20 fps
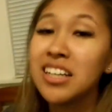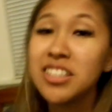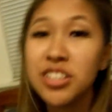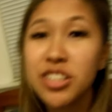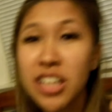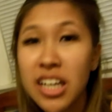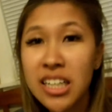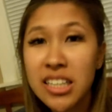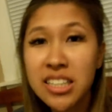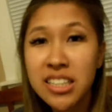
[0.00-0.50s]
As
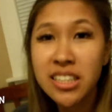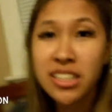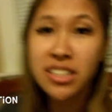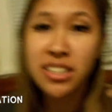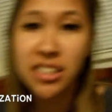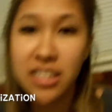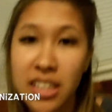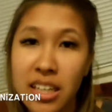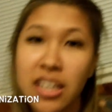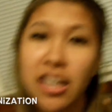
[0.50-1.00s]
you guys
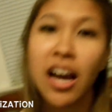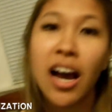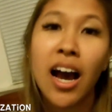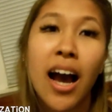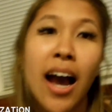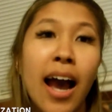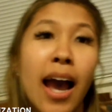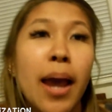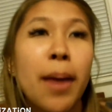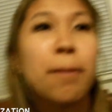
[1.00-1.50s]
can see,
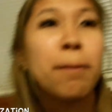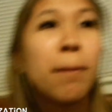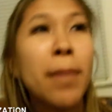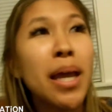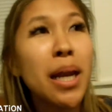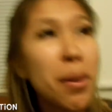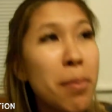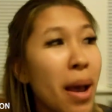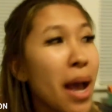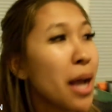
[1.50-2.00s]
I
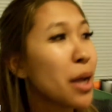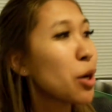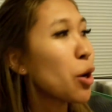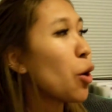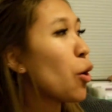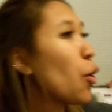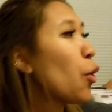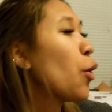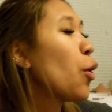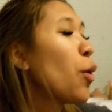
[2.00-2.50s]
made it back
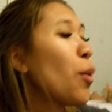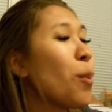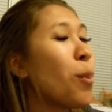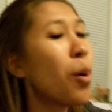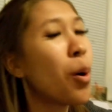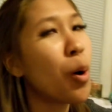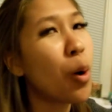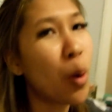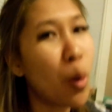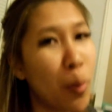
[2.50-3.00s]
home.
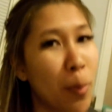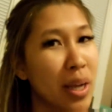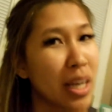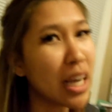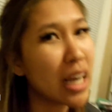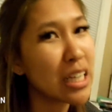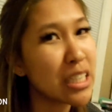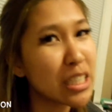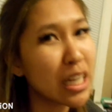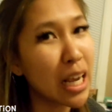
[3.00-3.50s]
Oh my
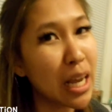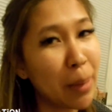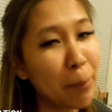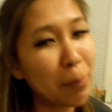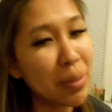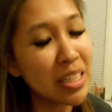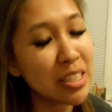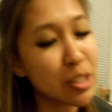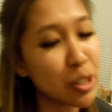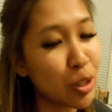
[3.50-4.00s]
gosh, I
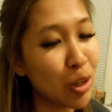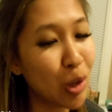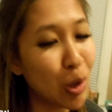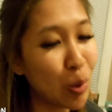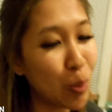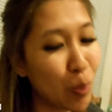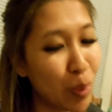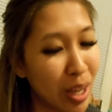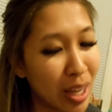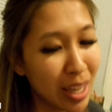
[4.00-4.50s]
missed
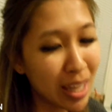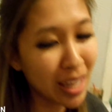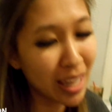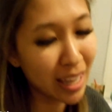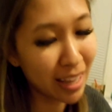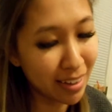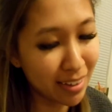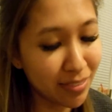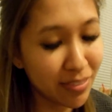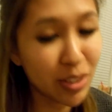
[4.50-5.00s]
home.
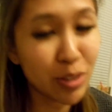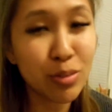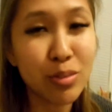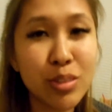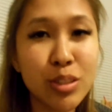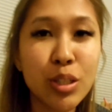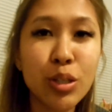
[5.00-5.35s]
Even though it